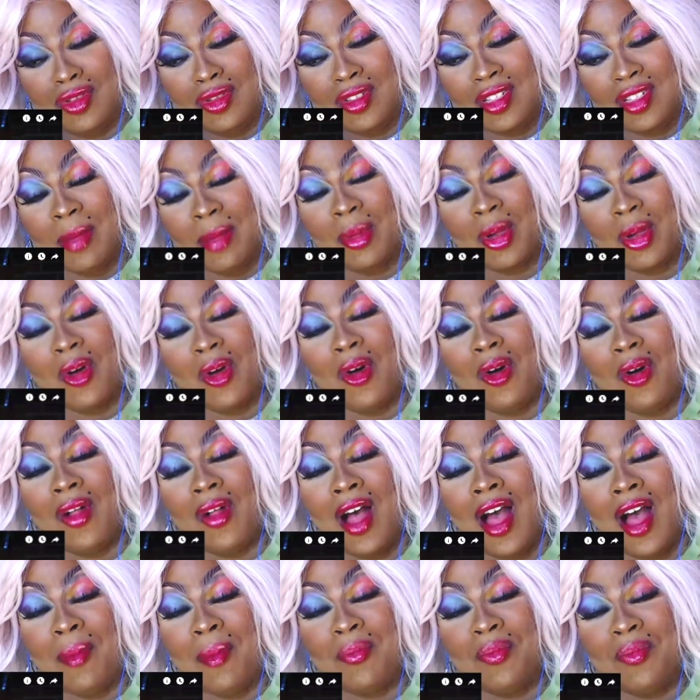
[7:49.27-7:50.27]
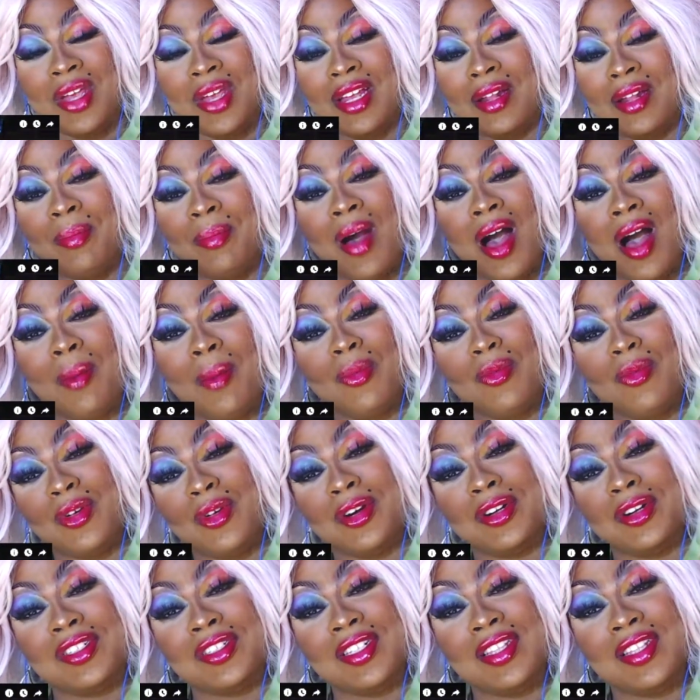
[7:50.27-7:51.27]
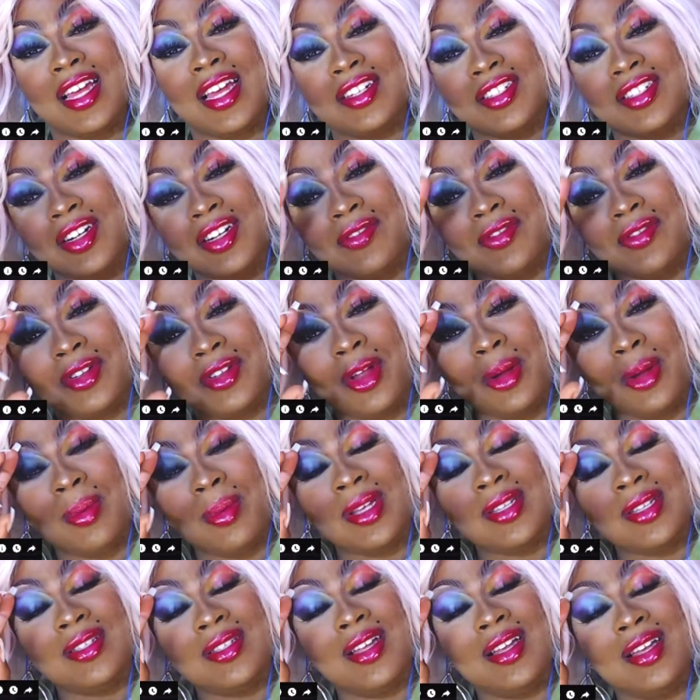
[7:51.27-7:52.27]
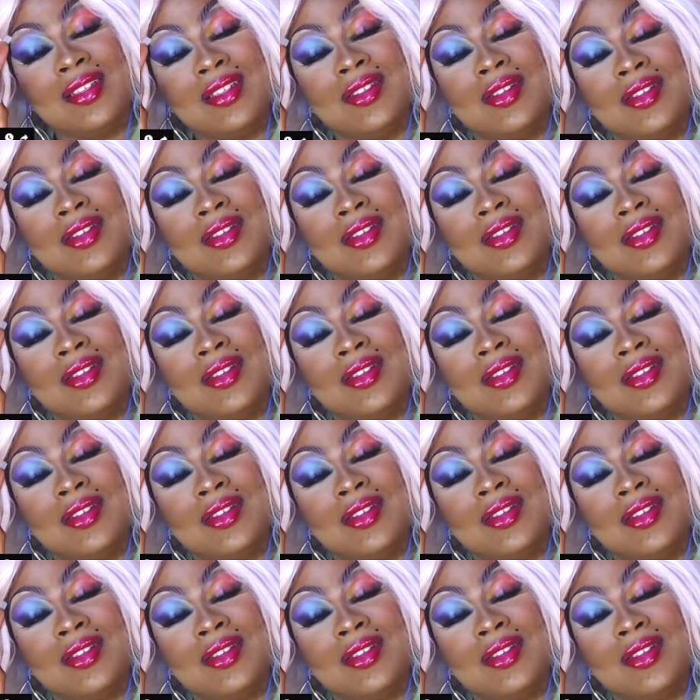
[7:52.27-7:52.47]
typical upbeat pop version that Jennifer Lopez does.